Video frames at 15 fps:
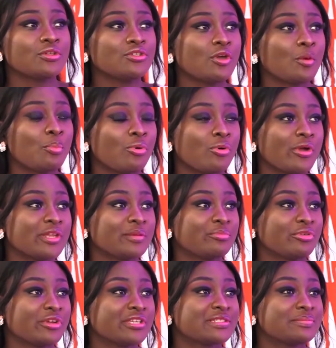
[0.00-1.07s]
Your point
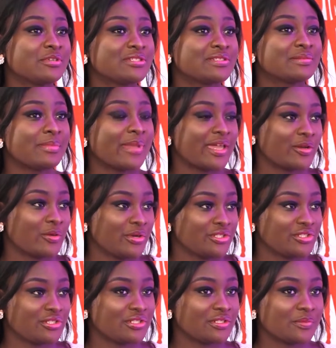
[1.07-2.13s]
brings me to my
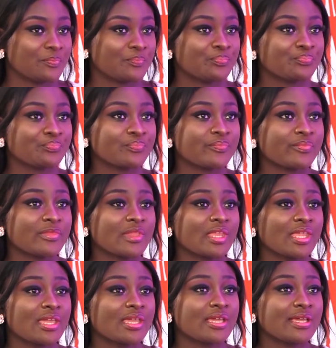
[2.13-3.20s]
question.
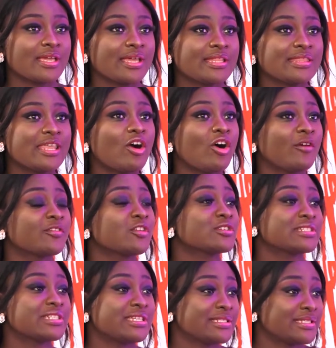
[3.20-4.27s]
There
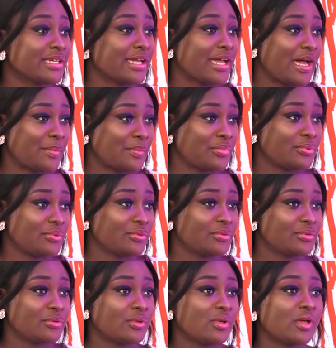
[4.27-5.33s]
obviously is a gap,
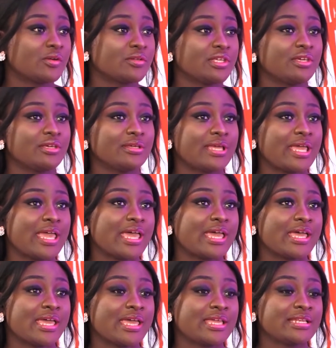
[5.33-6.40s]

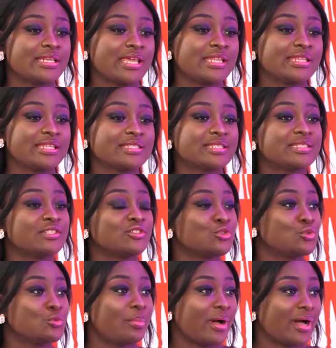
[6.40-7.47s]
and this is in
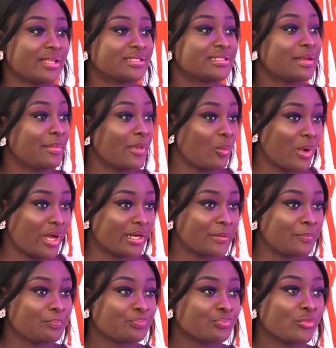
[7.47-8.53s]
2 parts. Number one,
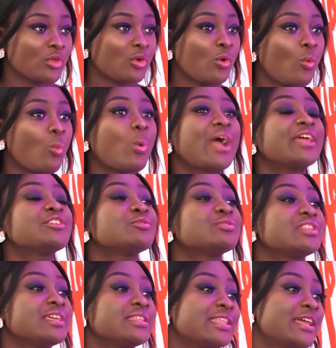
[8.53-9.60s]
why do you
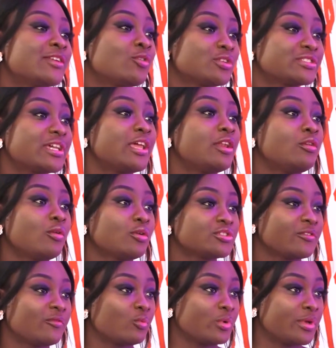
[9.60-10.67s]
think there are not a lot
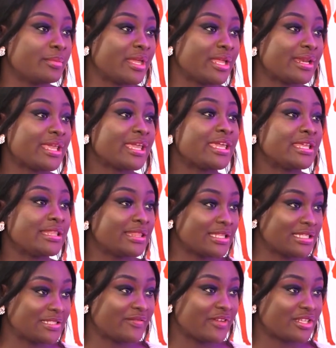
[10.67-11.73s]
of women in
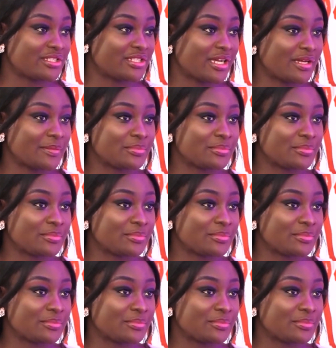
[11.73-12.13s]
this venture?